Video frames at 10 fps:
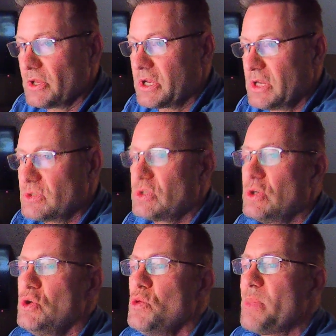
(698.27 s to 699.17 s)
Looking at
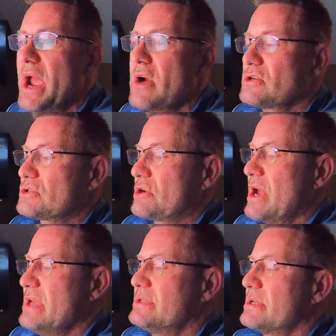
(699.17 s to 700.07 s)
2 pairs
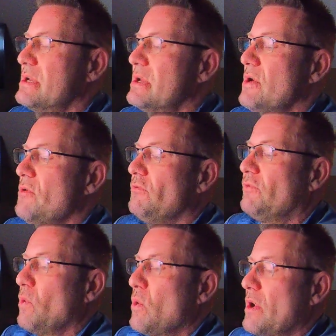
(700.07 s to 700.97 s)
trades
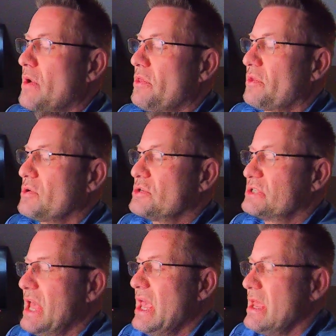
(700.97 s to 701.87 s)
for
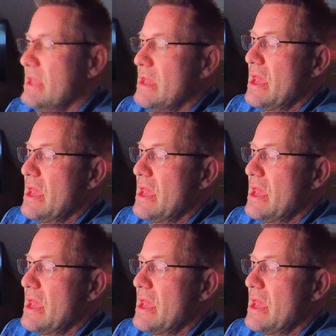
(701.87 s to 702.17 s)
Thursday.